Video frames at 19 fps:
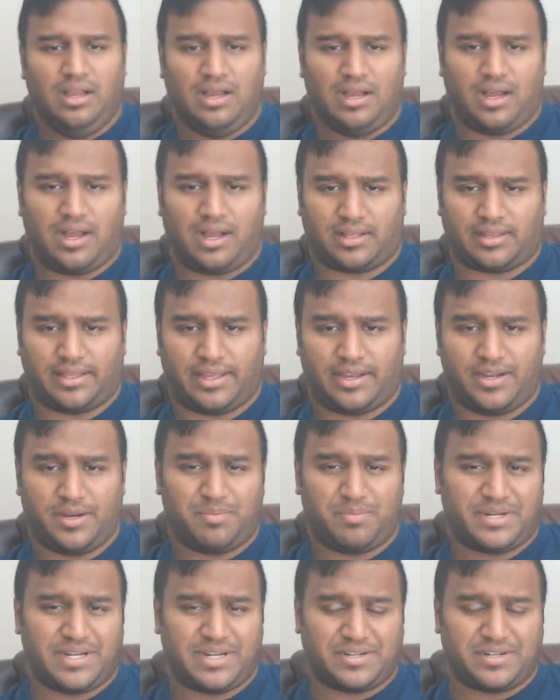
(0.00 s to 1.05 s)
They could
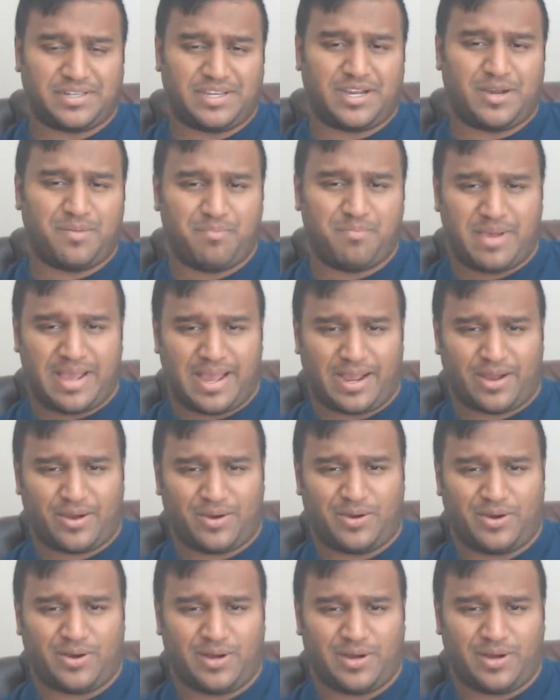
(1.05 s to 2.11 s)
potentially come back
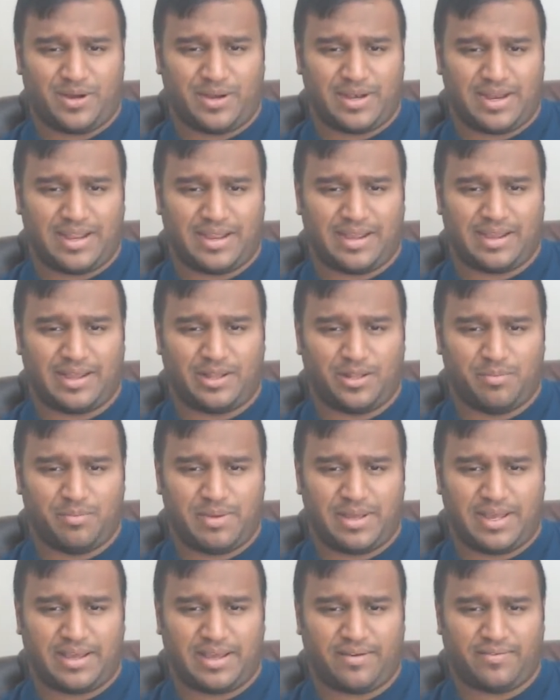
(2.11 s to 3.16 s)
on
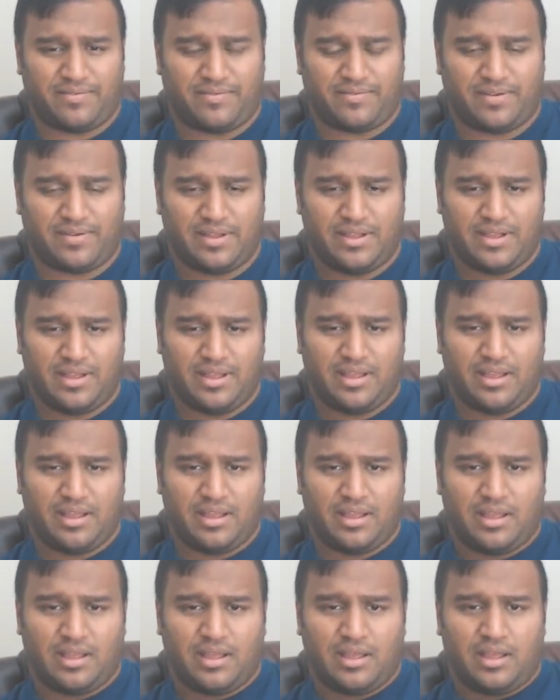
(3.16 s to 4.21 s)
Elbaf
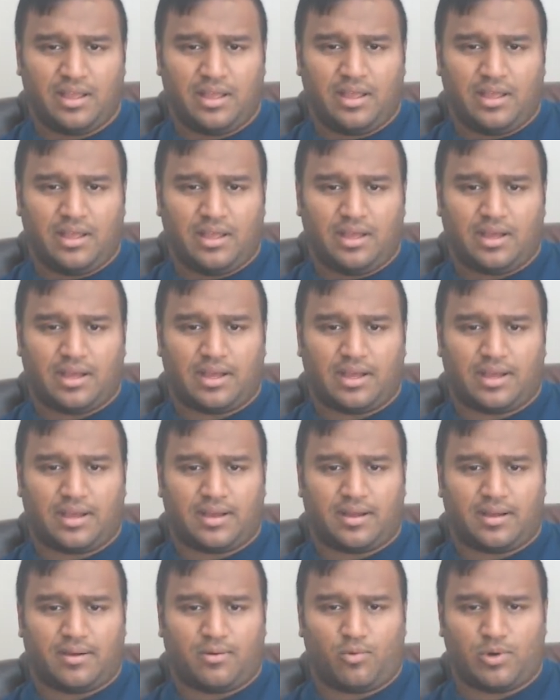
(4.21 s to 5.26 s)

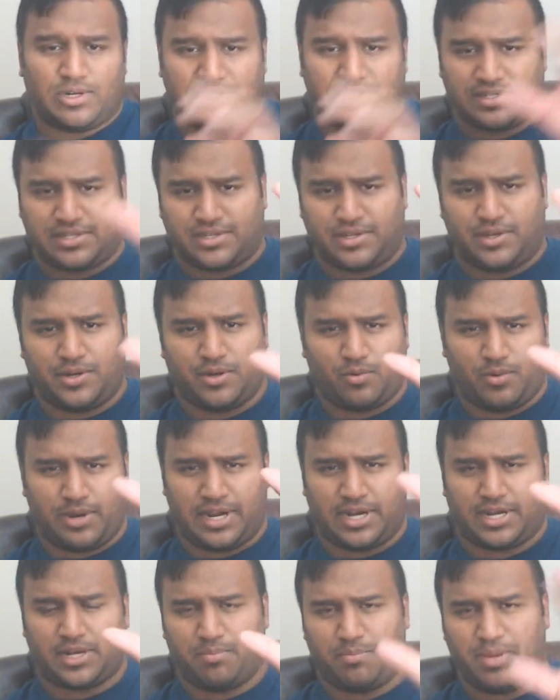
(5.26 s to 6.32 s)
once we get
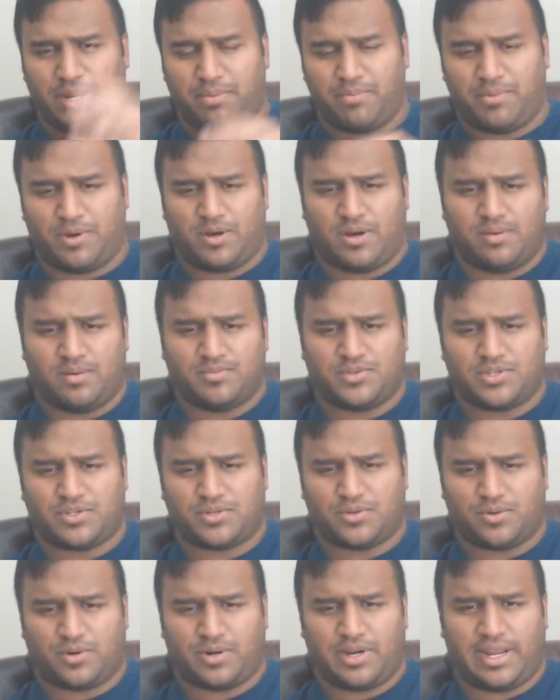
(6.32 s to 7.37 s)
to Big Mom's
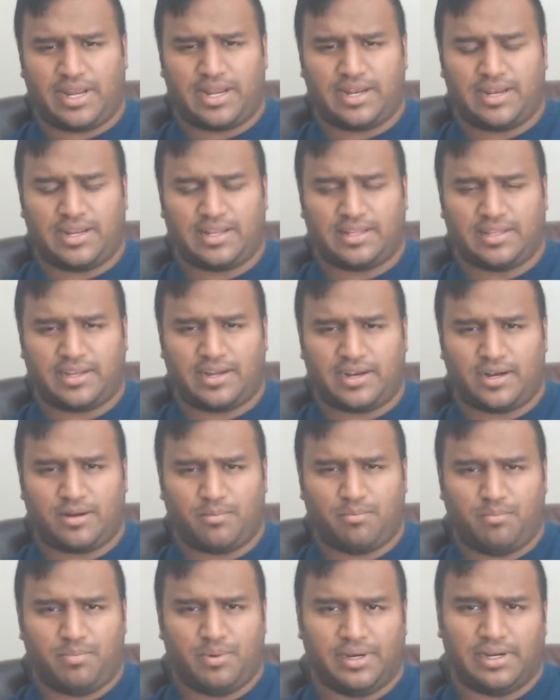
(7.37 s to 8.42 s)
story ending there,
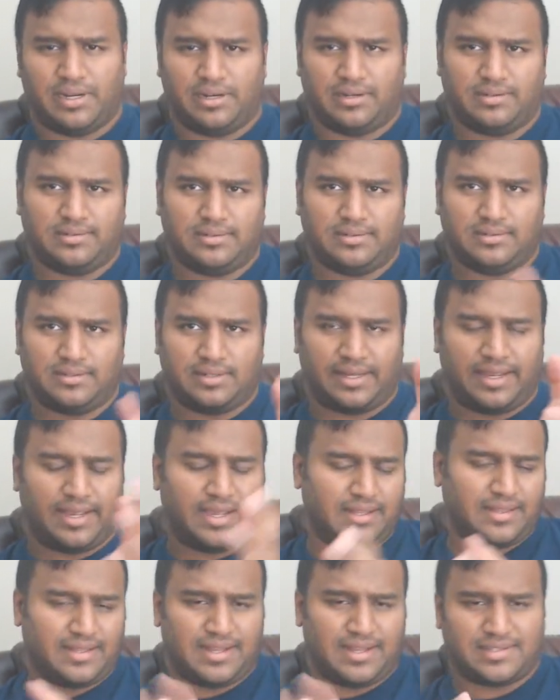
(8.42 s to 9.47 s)
but
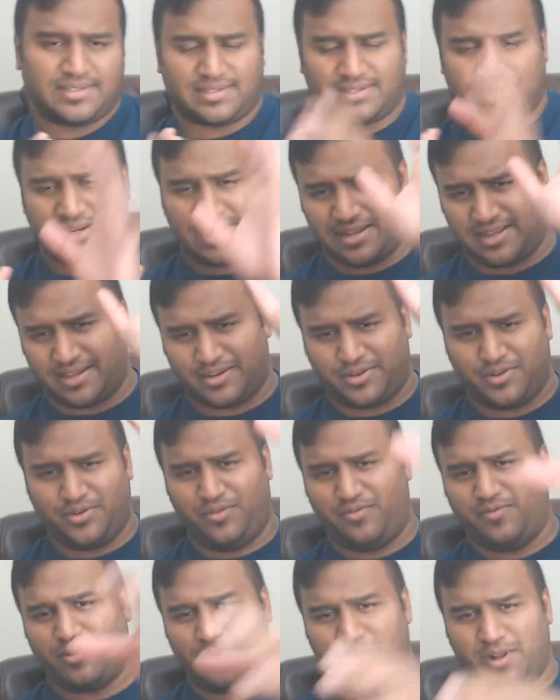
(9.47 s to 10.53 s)
again, that's kind of like too
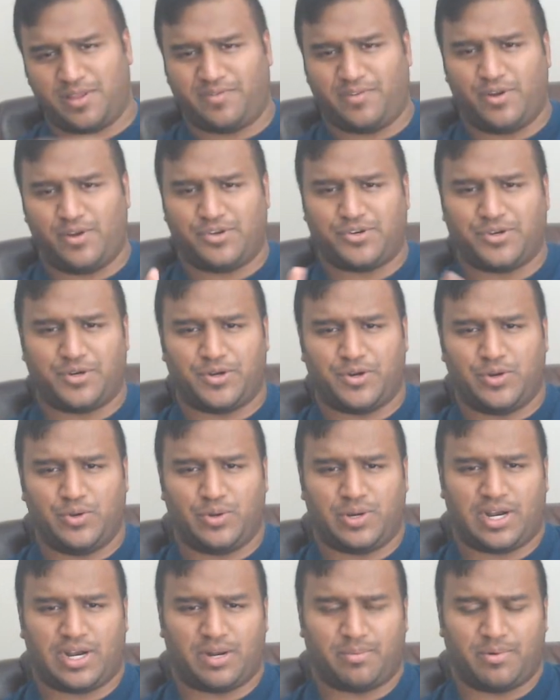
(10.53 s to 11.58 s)
far in the future to
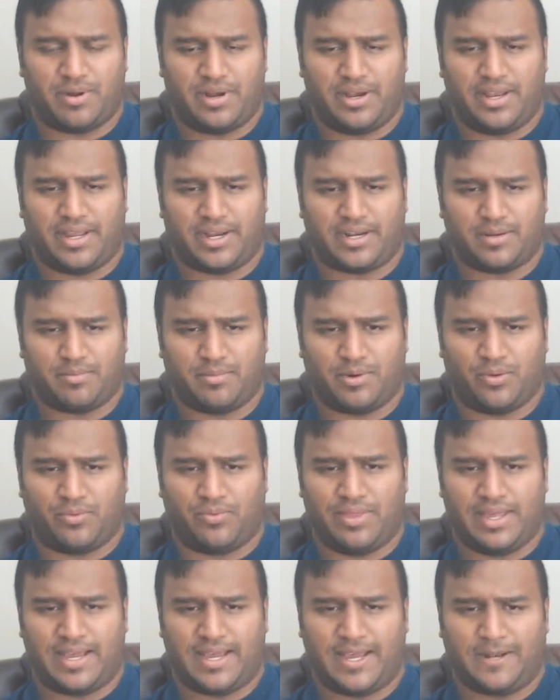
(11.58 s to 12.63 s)
kind of predict about
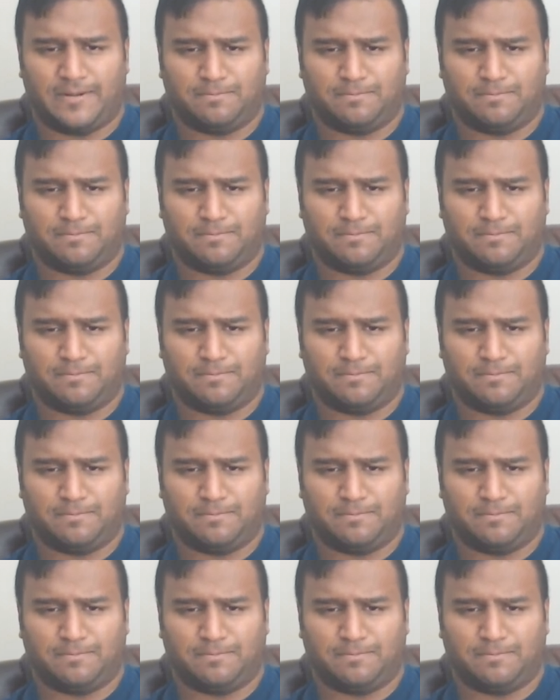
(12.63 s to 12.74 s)
that.